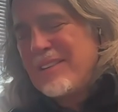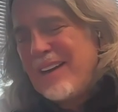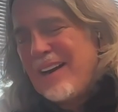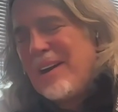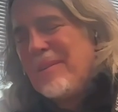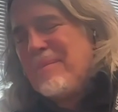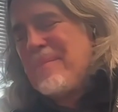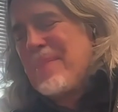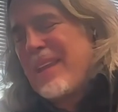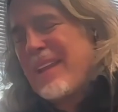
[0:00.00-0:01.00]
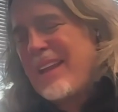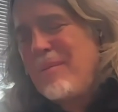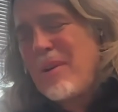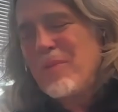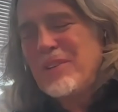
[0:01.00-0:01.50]
um,
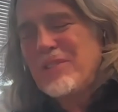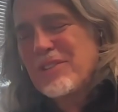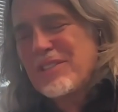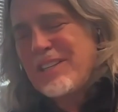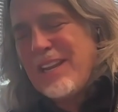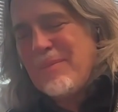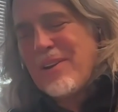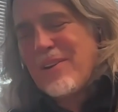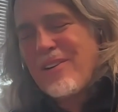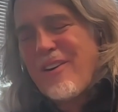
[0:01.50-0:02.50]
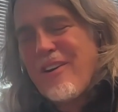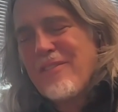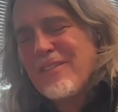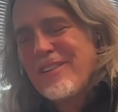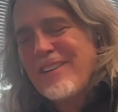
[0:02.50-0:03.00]
my research team here at
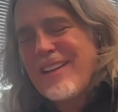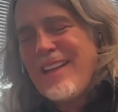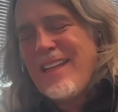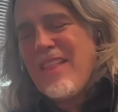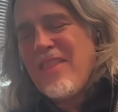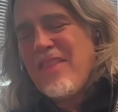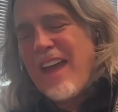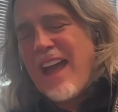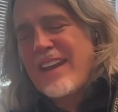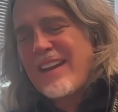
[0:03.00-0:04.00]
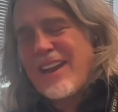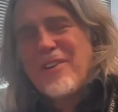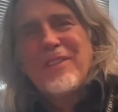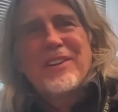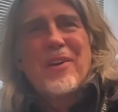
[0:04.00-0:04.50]
Harvard that I
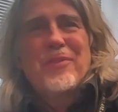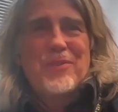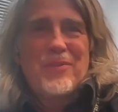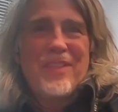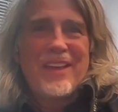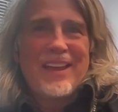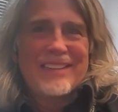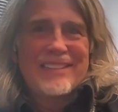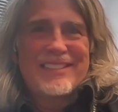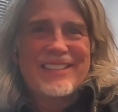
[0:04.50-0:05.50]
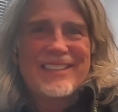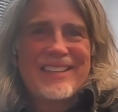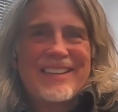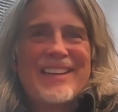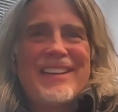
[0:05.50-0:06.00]
only know two things.
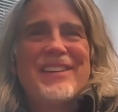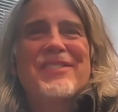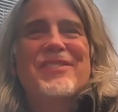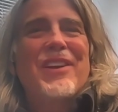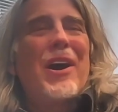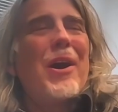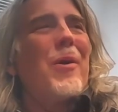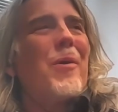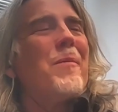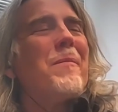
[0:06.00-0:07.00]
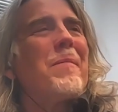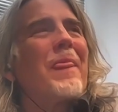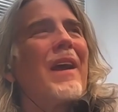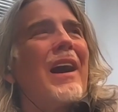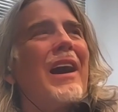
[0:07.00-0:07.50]
So
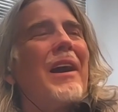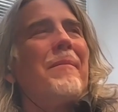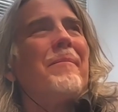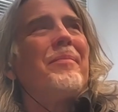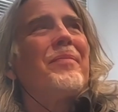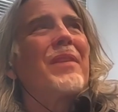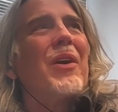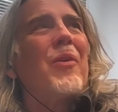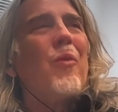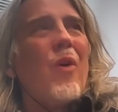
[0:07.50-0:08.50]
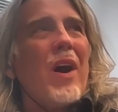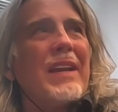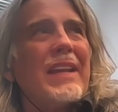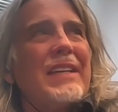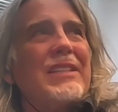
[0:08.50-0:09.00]
um, one
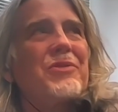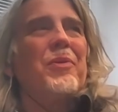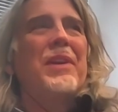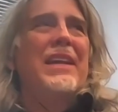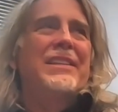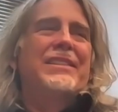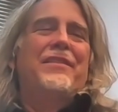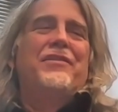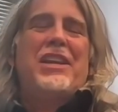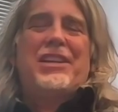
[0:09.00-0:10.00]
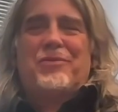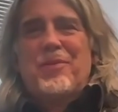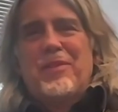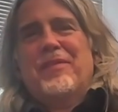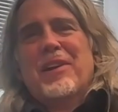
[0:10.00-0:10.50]
is when we get a set of genes, we
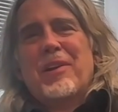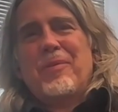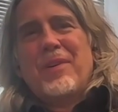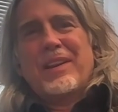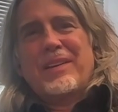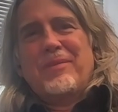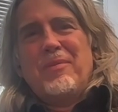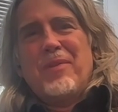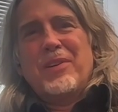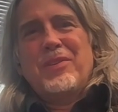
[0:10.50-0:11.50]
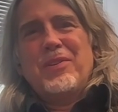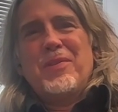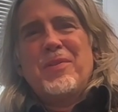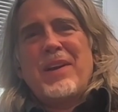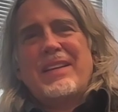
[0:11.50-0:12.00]
want to figure out what we want to
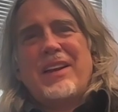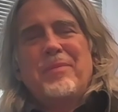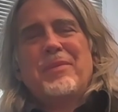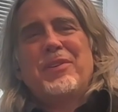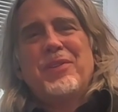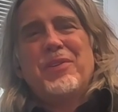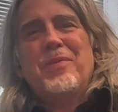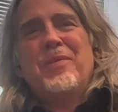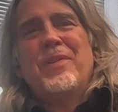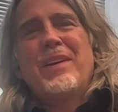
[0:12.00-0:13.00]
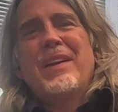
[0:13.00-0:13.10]
do. I tell them to do